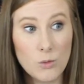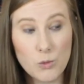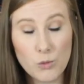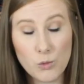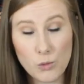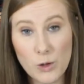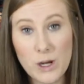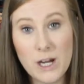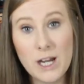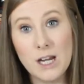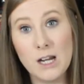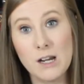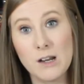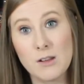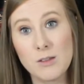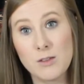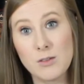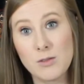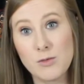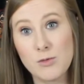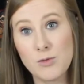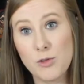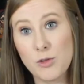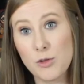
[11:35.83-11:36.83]
read
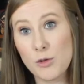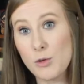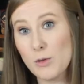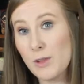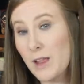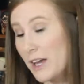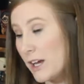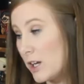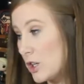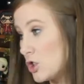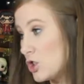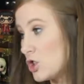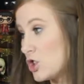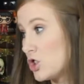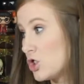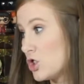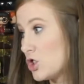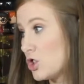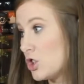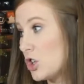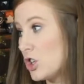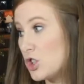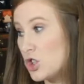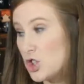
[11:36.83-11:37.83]
through like a
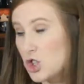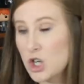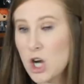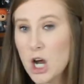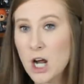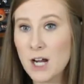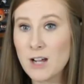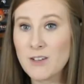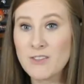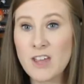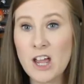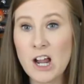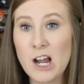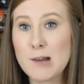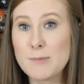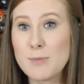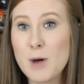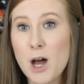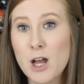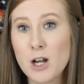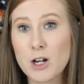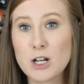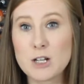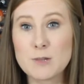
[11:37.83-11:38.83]
good chunk of the Harry
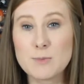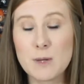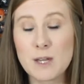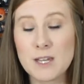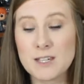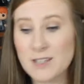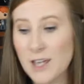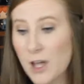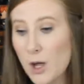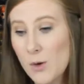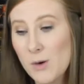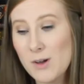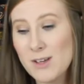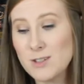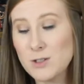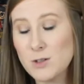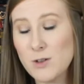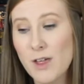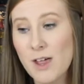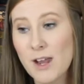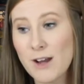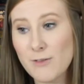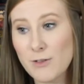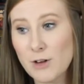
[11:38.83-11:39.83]
Potters, because I always
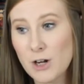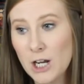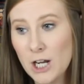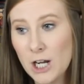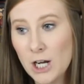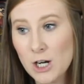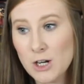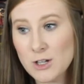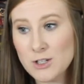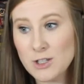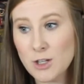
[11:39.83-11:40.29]
do that every year.